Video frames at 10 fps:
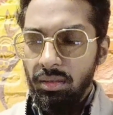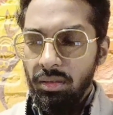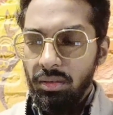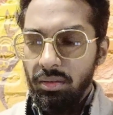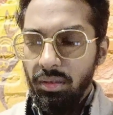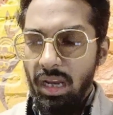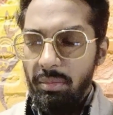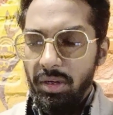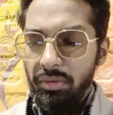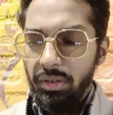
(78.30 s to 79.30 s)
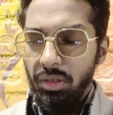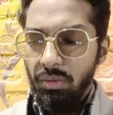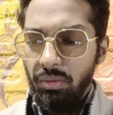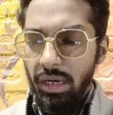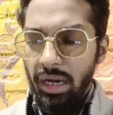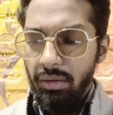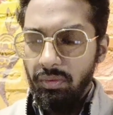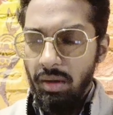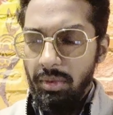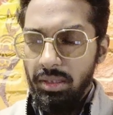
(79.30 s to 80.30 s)
Krabby, Ditto, and Krabby.
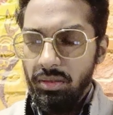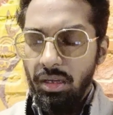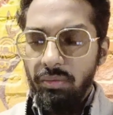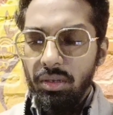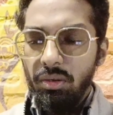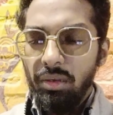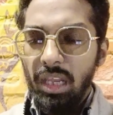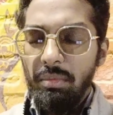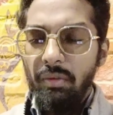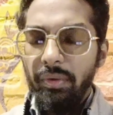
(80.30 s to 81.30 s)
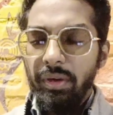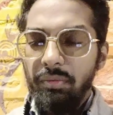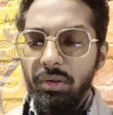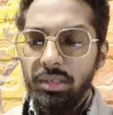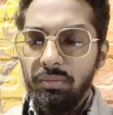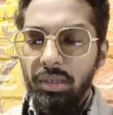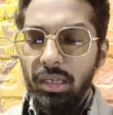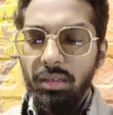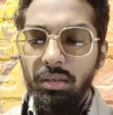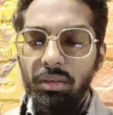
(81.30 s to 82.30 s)
So here we go, claim our rewards. We get
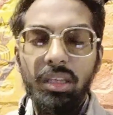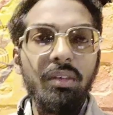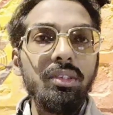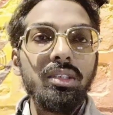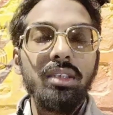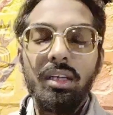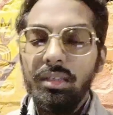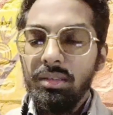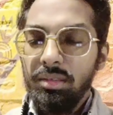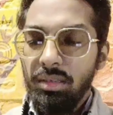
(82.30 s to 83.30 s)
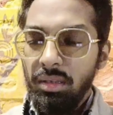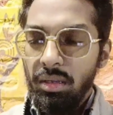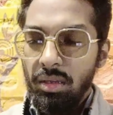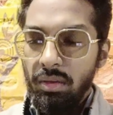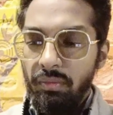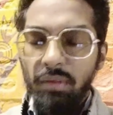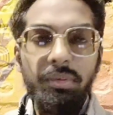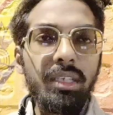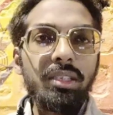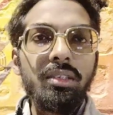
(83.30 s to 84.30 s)
3000 starters, 1 fast
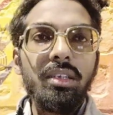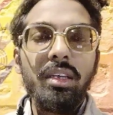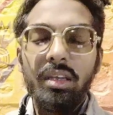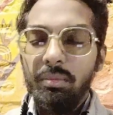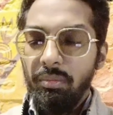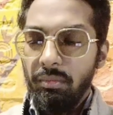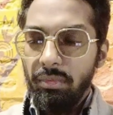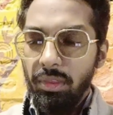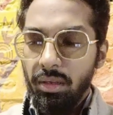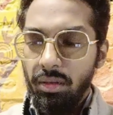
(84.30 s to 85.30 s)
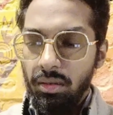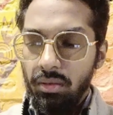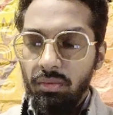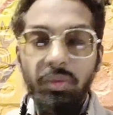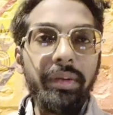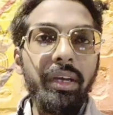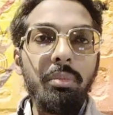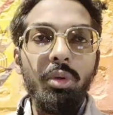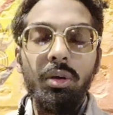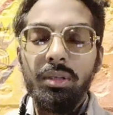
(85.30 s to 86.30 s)
TM, 3 great
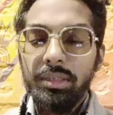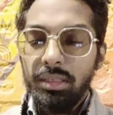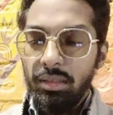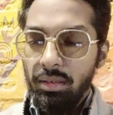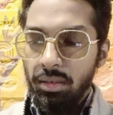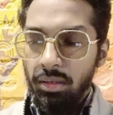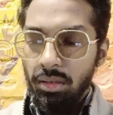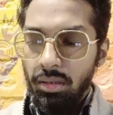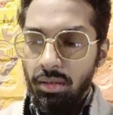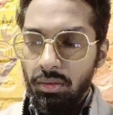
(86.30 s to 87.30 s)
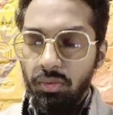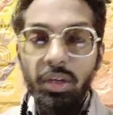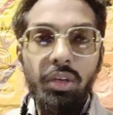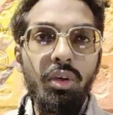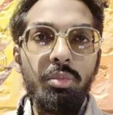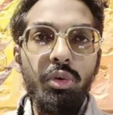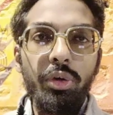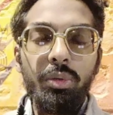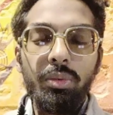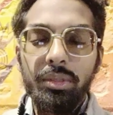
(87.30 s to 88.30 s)
balls, 3 lure
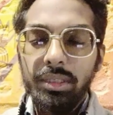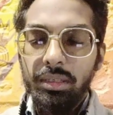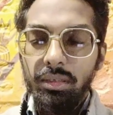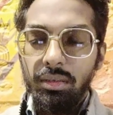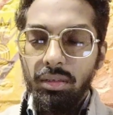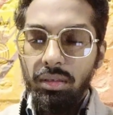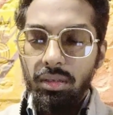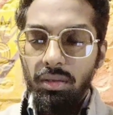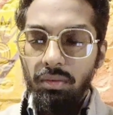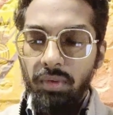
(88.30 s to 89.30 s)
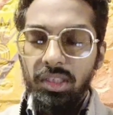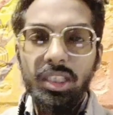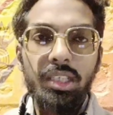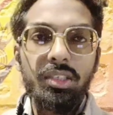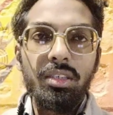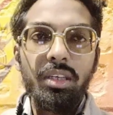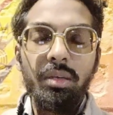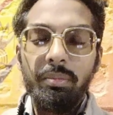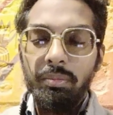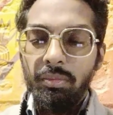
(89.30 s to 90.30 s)
modules, 1 charge TM,
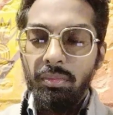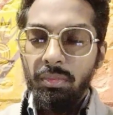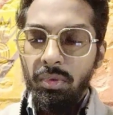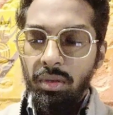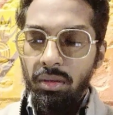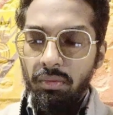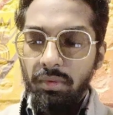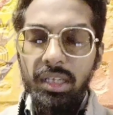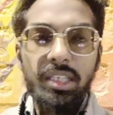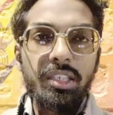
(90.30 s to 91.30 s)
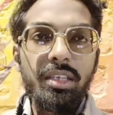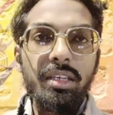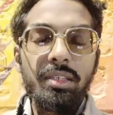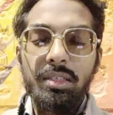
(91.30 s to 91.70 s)
1 incense,